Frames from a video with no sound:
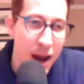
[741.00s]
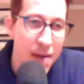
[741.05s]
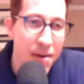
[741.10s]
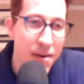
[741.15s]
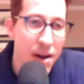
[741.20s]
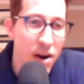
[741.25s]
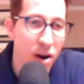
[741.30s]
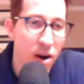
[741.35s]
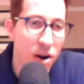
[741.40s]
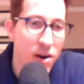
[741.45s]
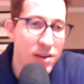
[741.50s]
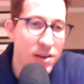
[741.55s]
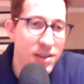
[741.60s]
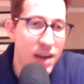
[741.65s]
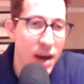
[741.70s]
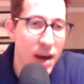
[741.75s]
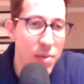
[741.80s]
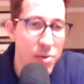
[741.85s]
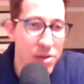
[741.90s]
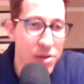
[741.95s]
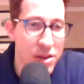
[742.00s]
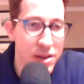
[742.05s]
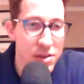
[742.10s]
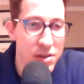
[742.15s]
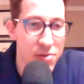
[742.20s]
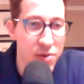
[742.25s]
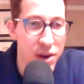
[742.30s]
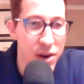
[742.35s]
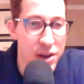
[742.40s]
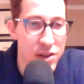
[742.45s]
I've had a hard time with this
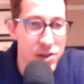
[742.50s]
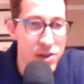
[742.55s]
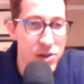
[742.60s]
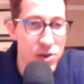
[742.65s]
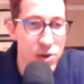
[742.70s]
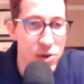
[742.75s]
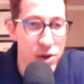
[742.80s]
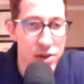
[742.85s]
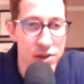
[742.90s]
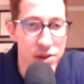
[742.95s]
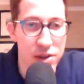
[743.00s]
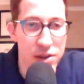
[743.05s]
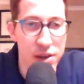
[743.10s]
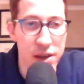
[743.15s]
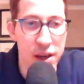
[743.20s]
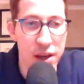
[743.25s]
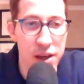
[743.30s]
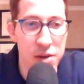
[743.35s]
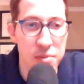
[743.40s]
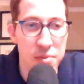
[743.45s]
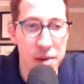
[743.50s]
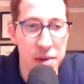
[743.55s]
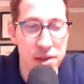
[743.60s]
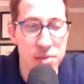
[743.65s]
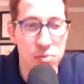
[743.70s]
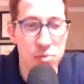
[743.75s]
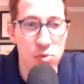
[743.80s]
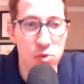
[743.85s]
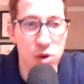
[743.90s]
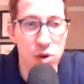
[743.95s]
fight too, because you make
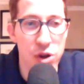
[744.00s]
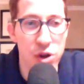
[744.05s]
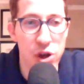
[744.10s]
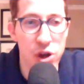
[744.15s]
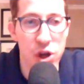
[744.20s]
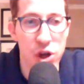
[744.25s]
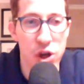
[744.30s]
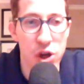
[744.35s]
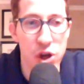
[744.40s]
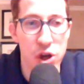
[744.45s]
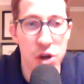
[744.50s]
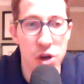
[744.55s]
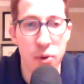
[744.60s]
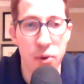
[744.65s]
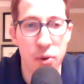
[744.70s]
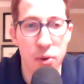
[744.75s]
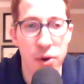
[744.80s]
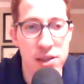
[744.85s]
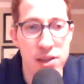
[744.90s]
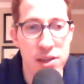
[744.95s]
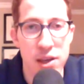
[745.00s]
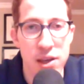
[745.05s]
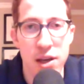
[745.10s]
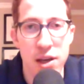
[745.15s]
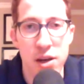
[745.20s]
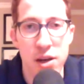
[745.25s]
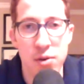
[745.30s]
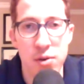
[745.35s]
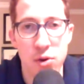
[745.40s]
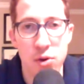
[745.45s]
some really good points.
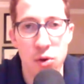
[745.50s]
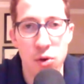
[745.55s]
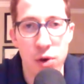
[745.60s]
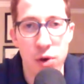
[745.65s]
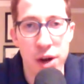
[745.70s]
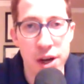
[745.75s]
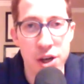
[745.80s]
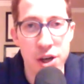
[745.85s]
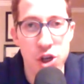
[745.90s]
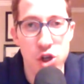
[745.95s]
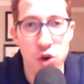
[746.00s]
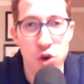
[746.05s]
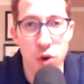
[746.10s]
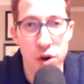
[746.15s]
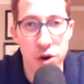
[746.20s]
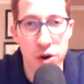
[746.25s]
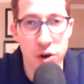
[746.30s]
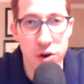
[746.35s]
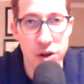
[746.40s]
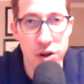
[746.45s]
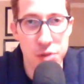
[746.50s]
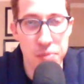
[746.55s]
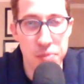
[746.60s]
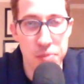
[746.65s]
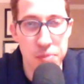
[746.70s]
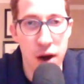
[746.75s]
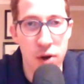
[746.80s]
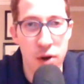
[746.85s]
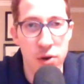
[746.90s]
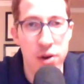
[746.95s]
Green, short notice
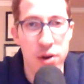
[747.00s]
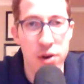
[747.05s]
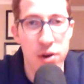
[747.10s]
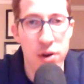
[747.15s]
bout.